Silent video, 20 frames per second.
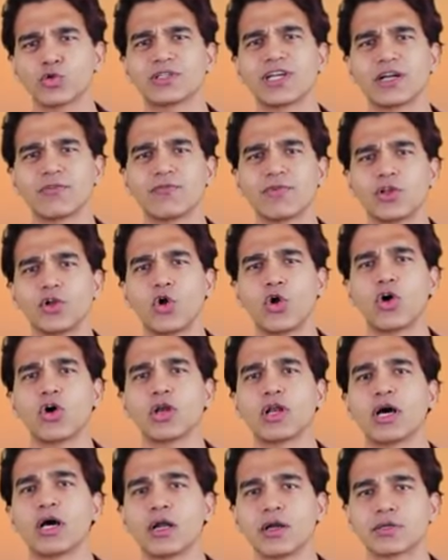know, that we
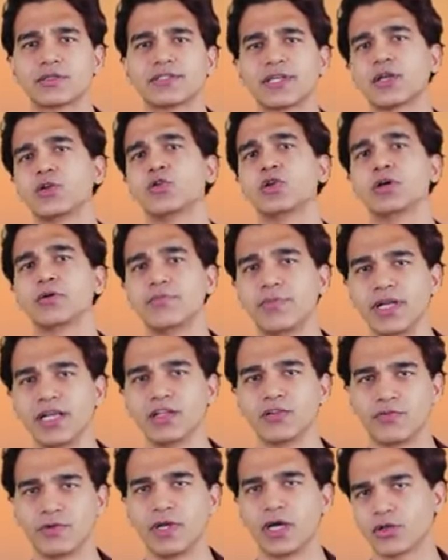all are cellular
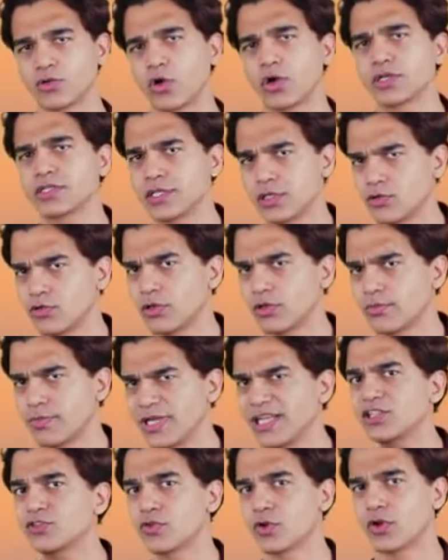beings. We are called cellular
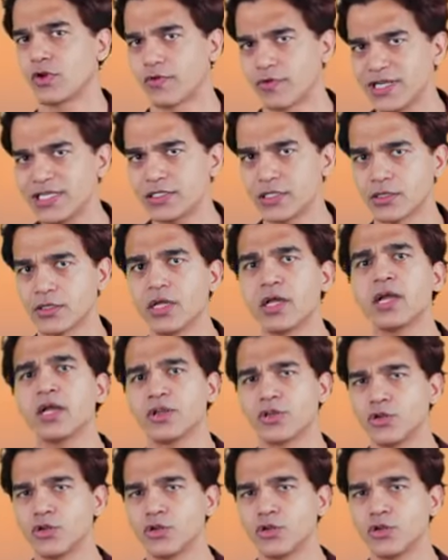beings for a reason.